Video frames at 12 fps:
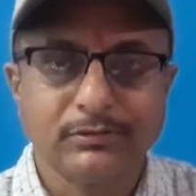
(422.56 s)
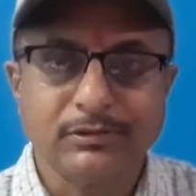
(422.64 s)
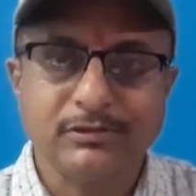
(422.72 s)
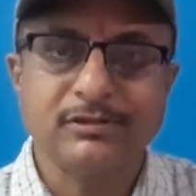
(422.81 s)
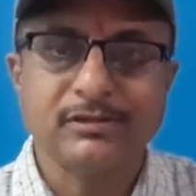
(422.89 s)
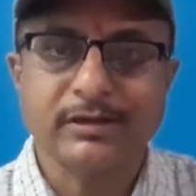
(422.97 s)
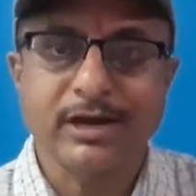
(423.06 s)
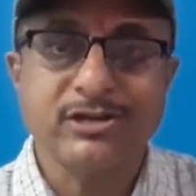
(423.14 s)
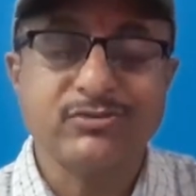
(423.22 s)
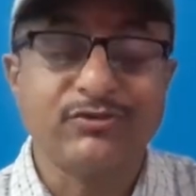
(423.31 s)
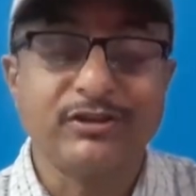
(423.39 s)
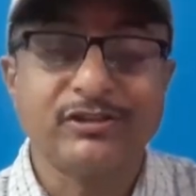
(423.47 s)
This is a
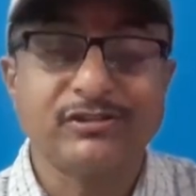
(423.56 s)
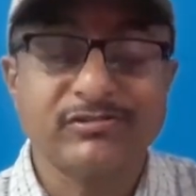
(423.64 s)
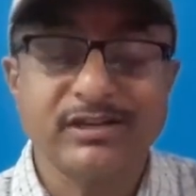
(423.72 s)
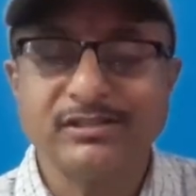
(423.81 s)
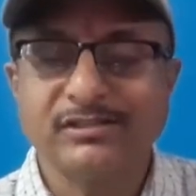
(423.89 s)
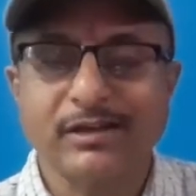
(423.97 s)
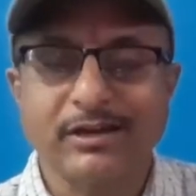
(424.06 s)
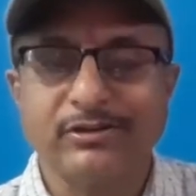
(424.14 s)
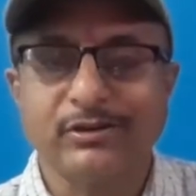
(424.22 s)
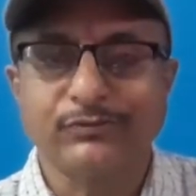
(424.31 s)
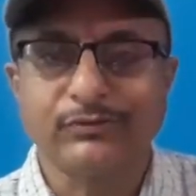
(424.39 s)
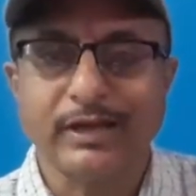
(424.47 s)
kind of very strange kind
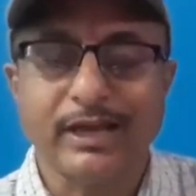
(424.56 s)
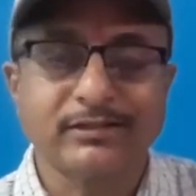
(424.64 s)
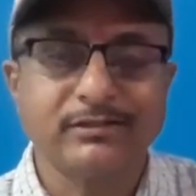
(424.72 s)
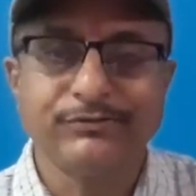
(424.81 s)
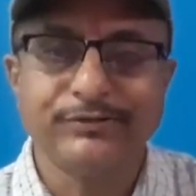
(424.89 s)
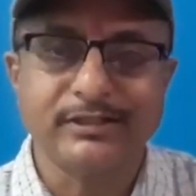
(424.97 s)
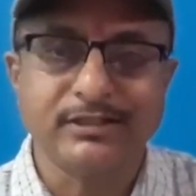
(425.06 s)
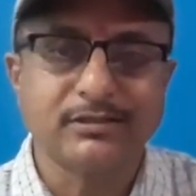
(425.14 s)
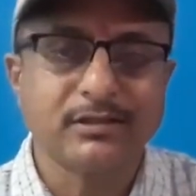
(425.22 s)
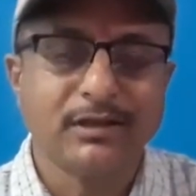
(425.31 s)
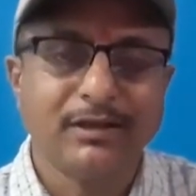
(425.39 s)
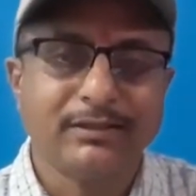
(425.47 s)
of
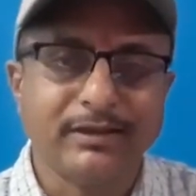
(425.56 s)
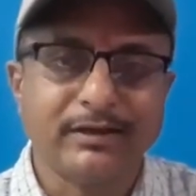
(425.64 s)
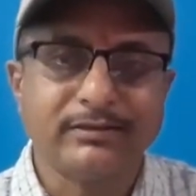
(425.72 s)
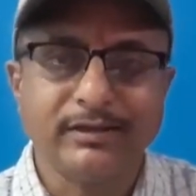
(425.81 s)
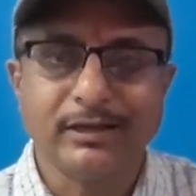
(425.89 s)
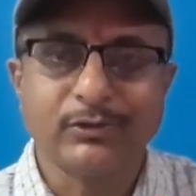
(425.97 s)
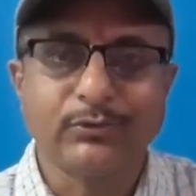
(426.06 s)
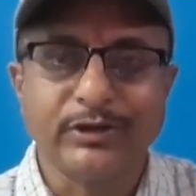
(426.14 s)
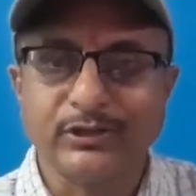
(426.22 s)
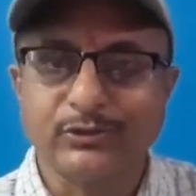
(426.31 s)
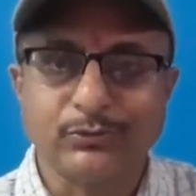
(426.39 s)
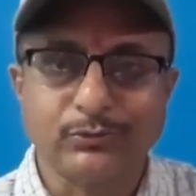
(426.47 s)
activities that they are
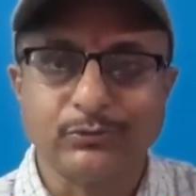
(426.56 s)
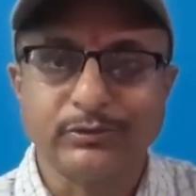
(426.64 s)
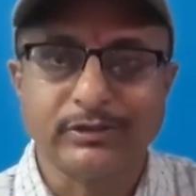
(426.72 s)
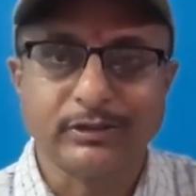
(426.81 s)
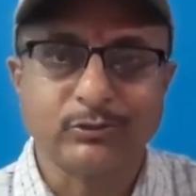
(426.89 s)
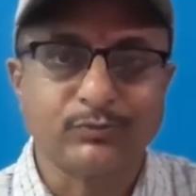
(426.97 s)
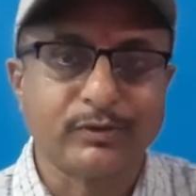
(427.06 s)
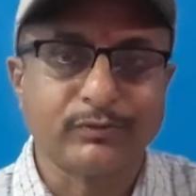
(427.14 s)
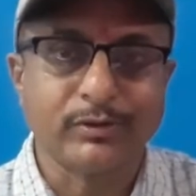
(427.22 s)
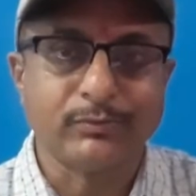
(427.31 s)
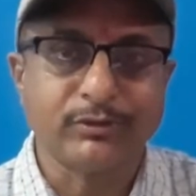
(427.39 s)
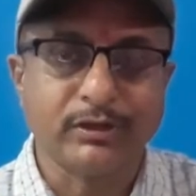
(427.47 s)
going to do here, to
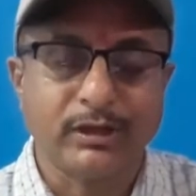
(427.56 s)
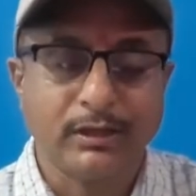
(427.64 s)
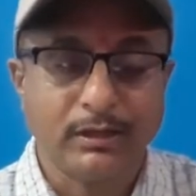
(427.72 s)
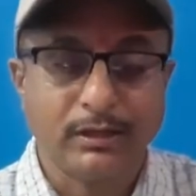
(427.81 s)
perform here.